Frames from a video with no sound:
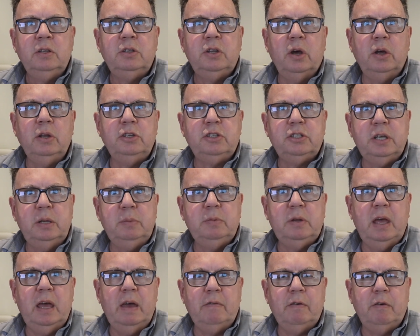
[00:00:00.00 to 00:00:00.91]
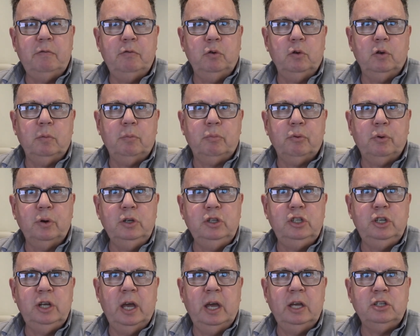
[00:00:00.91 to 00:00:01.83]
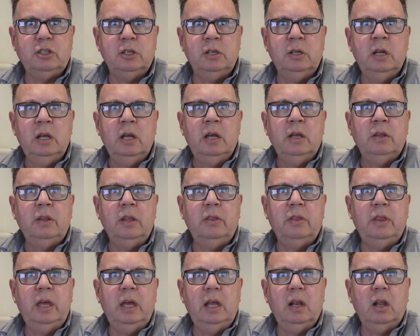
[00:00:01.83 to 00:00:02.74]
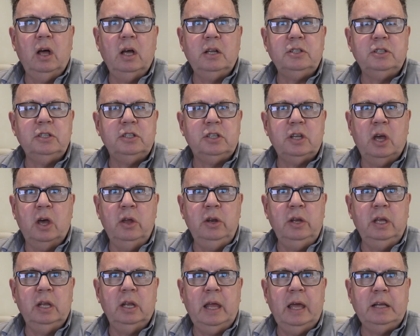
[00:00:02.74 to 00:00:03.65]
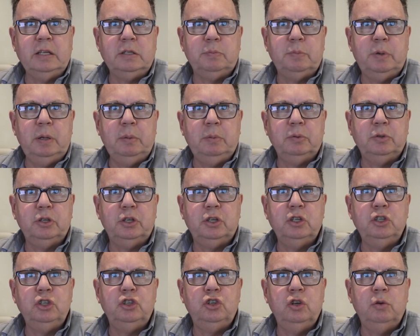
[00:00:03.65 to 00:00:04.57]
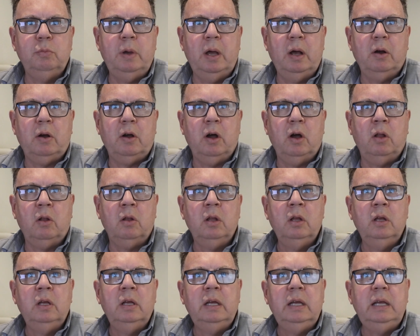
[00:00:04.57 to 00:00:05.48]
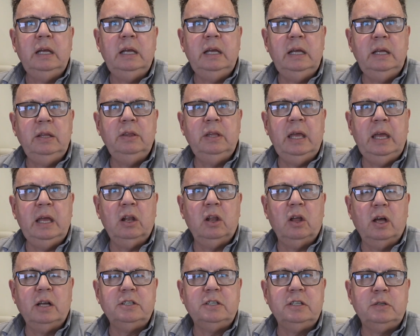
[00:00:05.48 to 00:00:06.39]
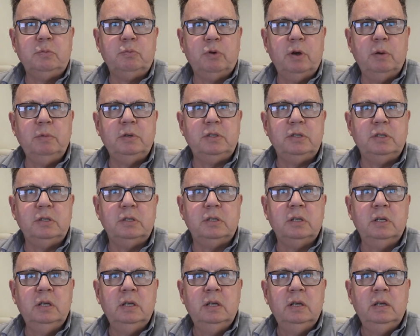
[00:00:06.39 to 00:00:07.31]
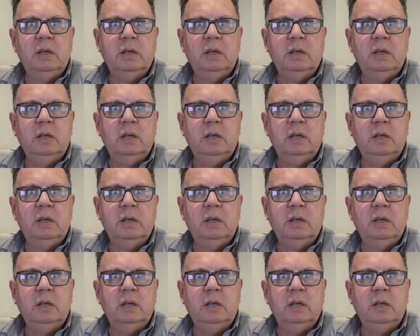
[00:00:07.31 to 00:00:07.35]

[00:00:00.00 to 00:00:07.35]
don't seem to have a full appreciation that their licence only allows people to consume alcohol in their licensed premises.